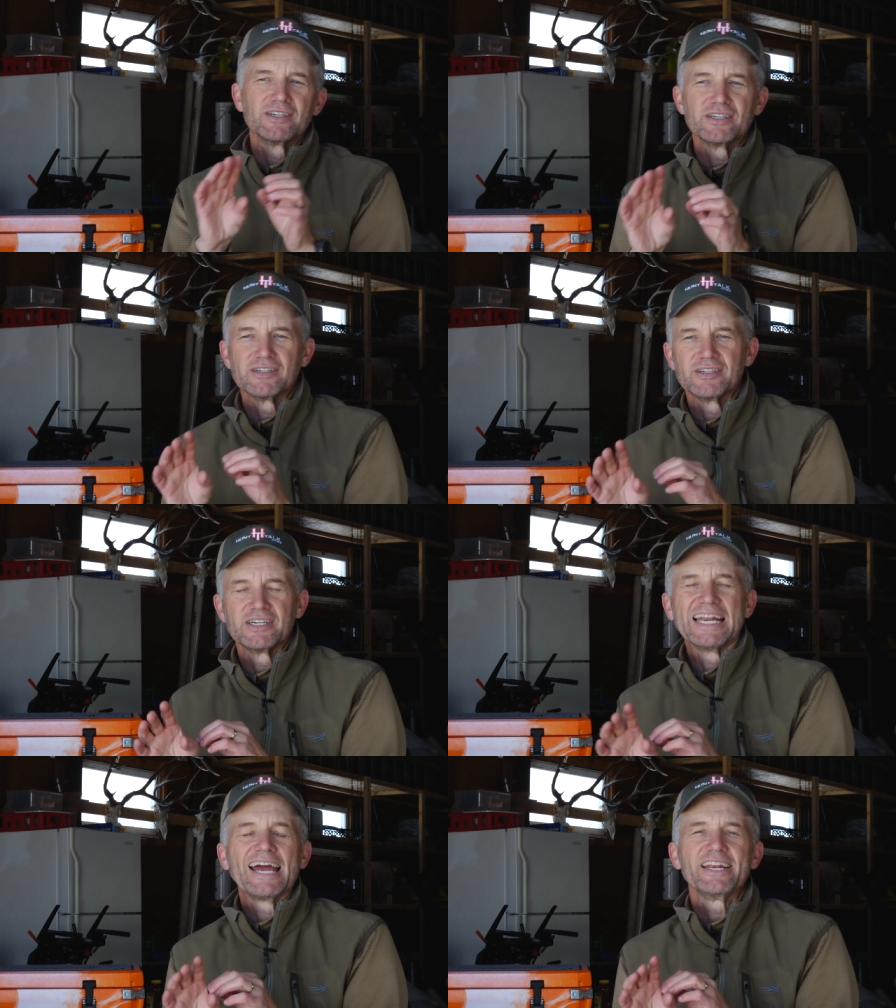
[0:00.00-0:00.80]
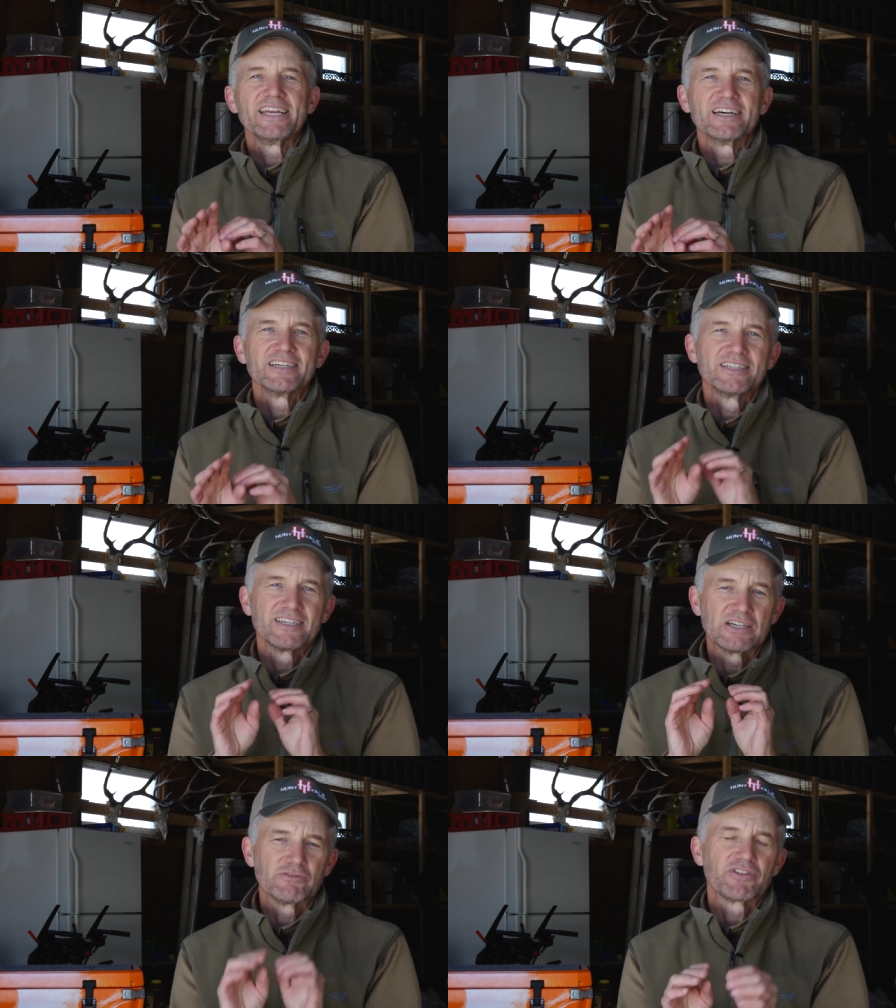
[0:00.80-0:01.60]
uh, an idea
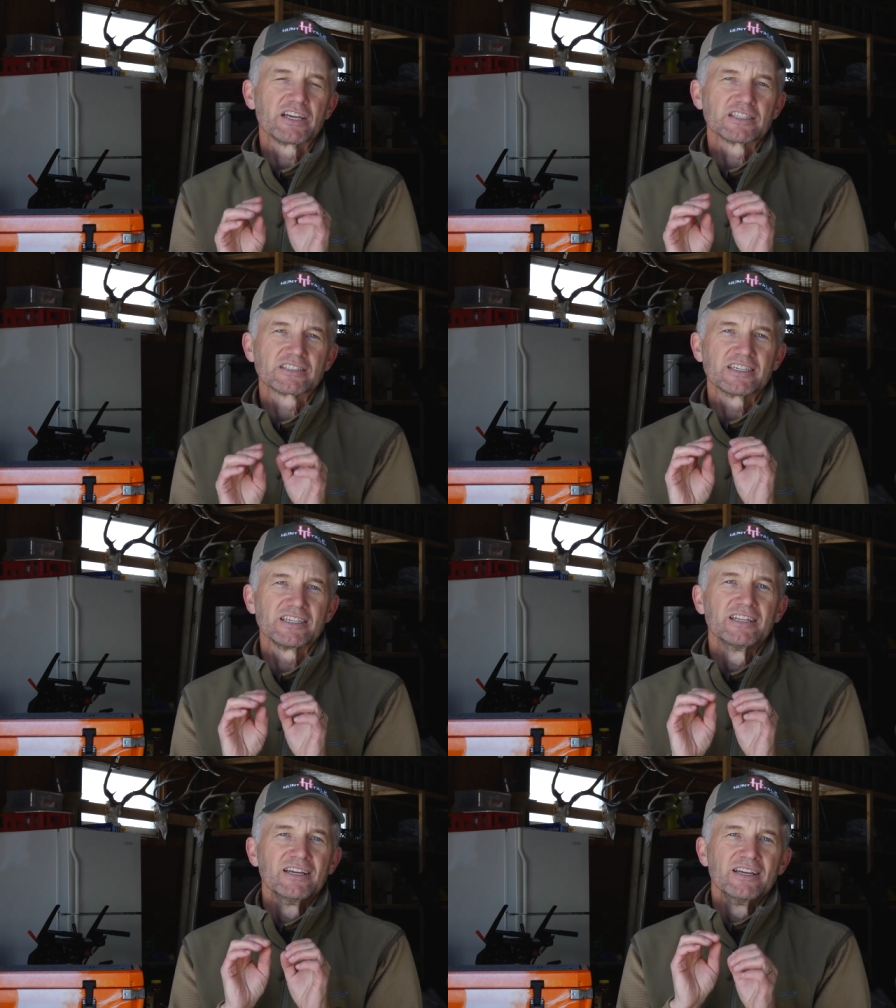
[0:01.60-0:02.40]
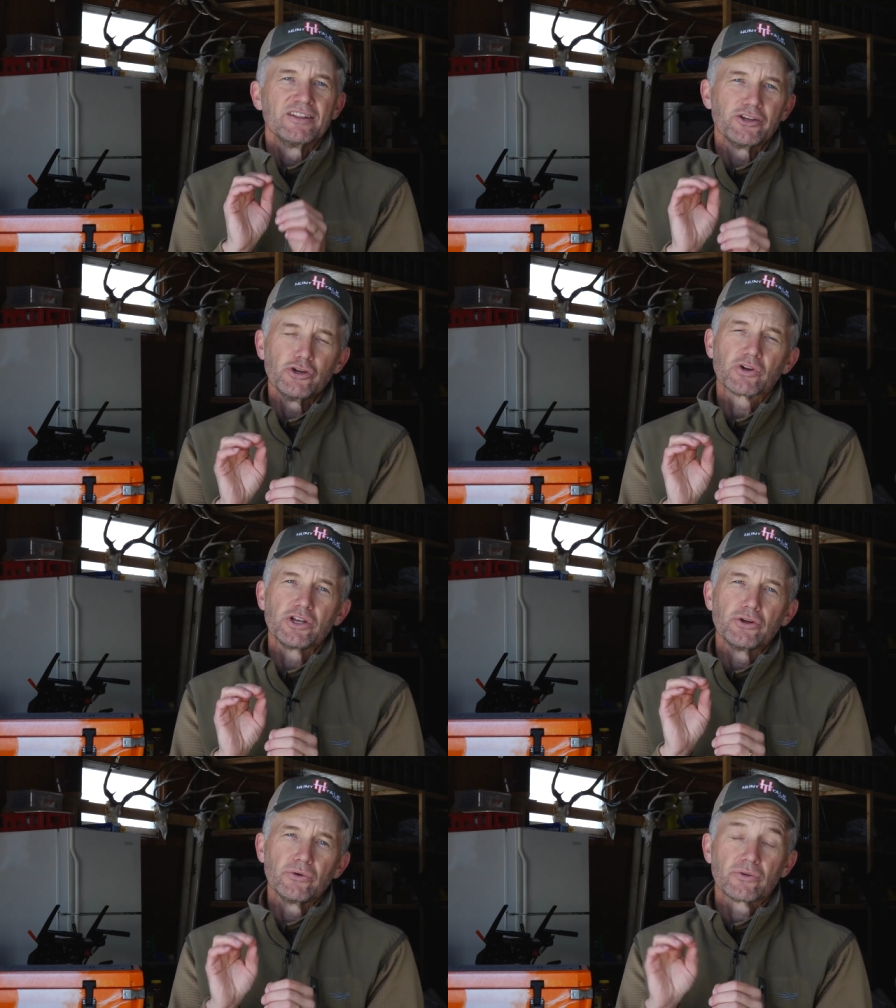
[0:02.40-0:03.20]
of things that, that you can
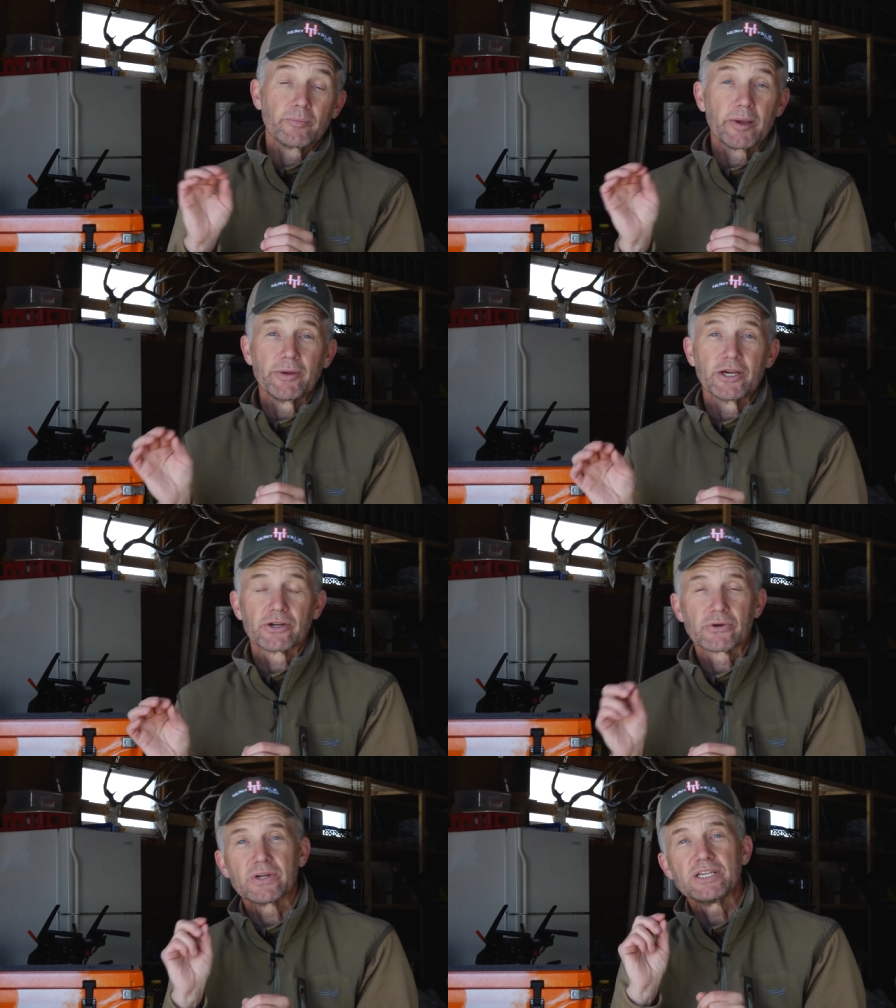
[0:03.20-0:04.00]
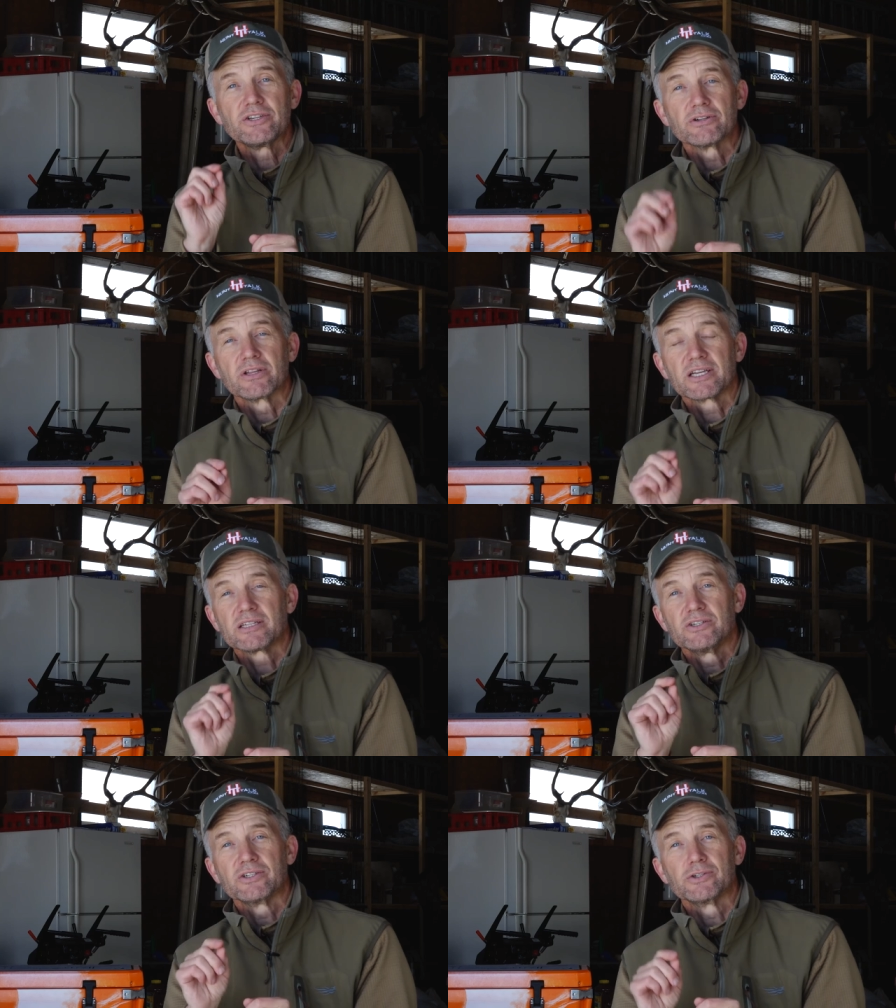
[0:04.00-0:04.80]
use to maybe increase your
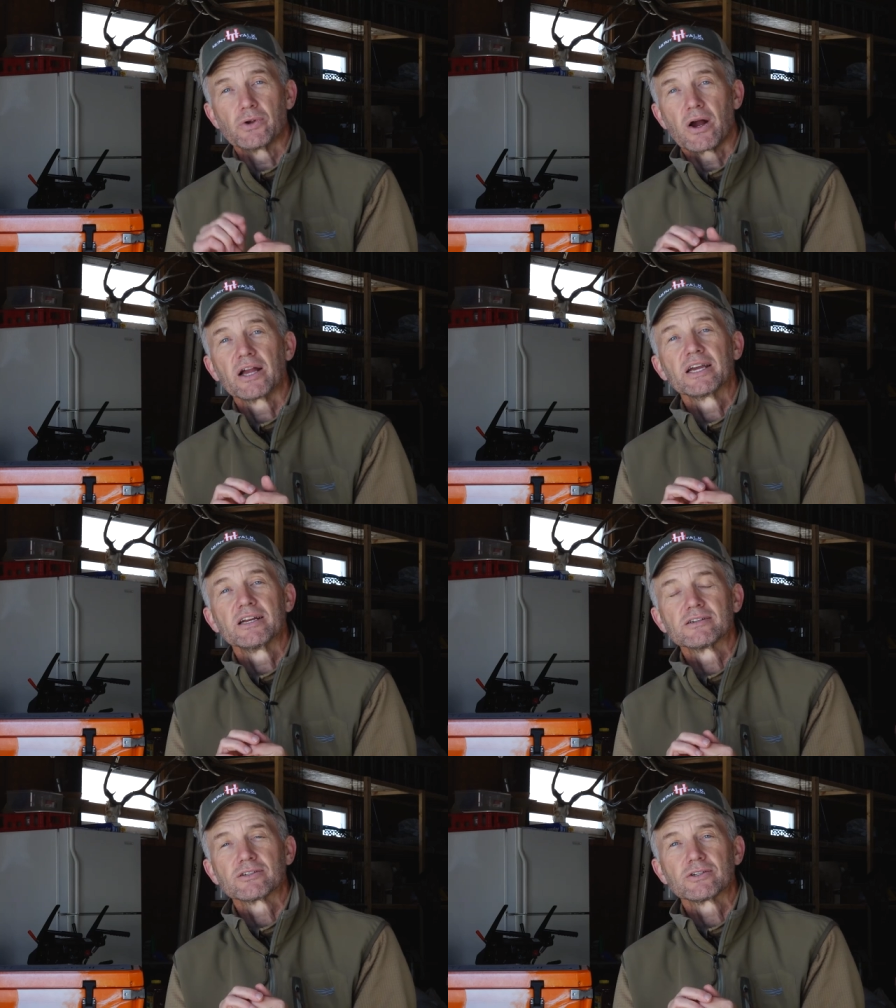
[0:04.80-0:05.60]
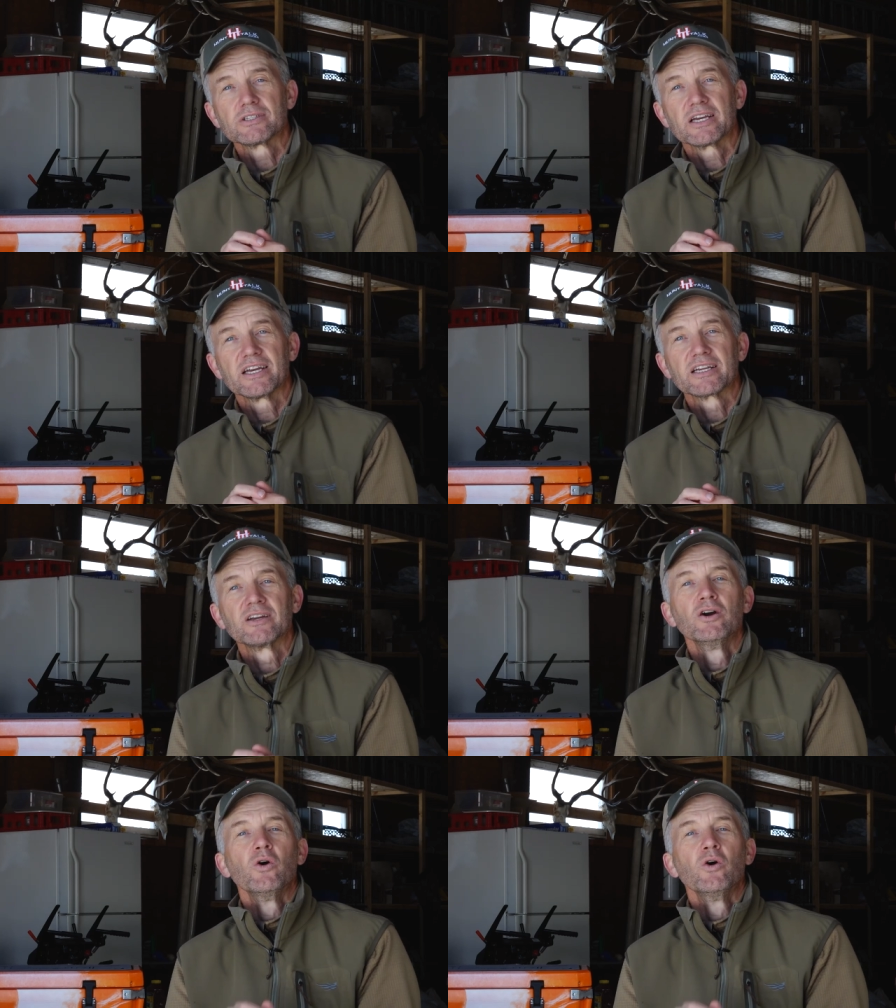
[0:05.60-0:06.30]
likelihood of drawing an Arizona tag